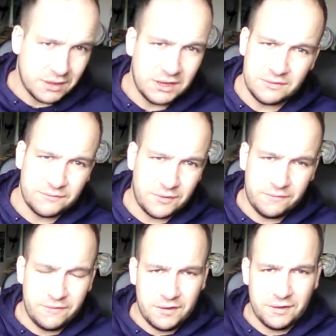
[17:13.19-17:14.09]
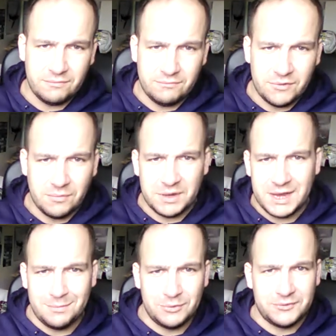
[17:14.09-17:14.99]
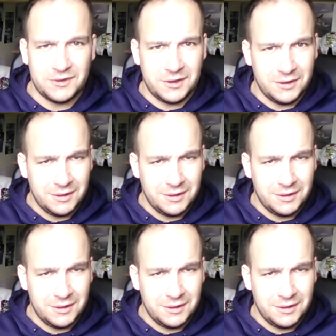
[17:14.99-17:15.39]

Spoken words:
he's for not being able to